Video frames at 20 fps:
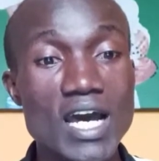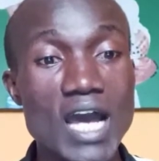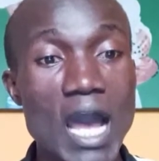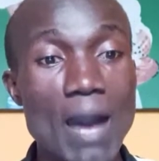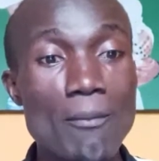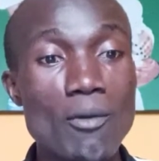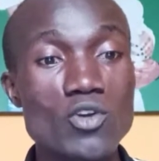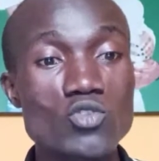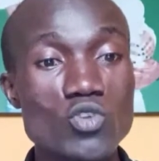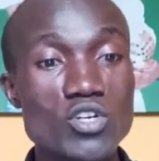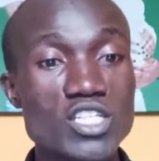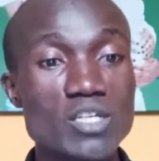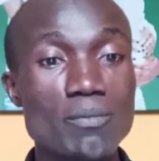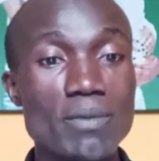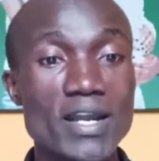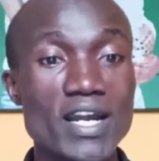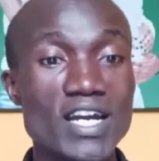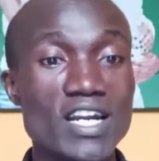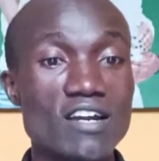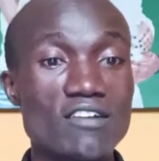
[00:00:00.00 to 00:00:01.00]
about what the
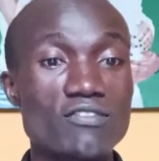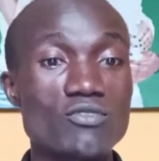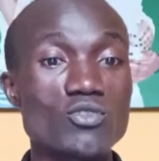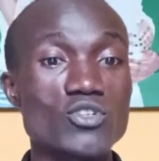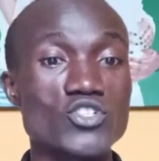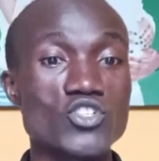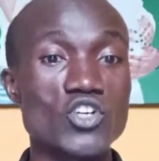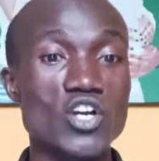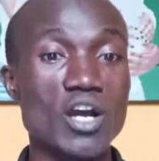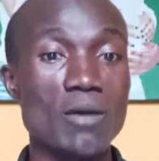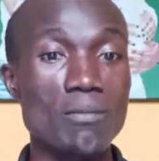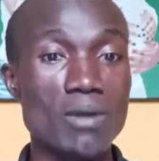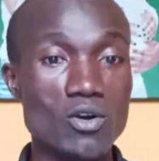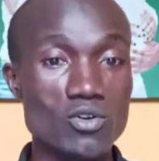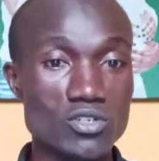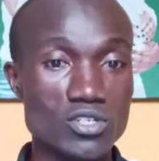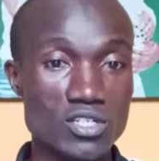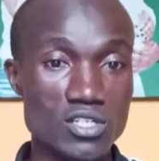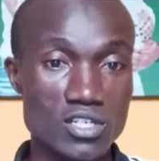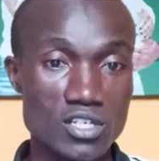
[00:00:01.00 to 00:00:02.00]
paragraph will talk
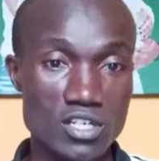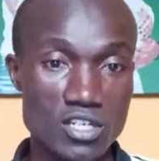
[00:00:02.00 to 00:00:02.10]
about.